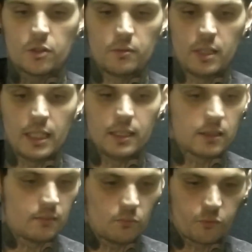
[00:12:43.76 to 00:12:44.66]

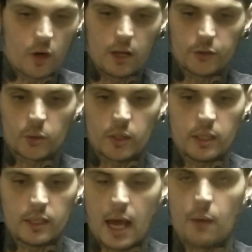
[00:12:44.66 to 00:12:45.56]
These front
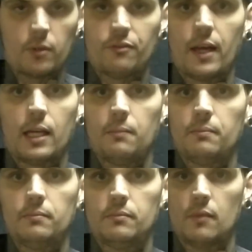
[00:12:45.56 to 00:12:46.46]
3, I would vape
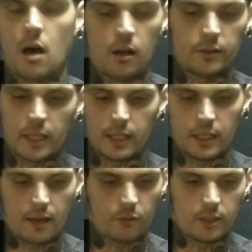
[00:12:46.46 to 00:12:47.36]
all day,
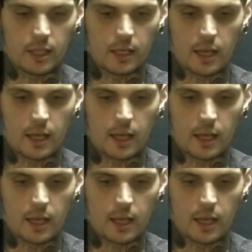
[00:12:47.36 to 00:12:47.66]
every day.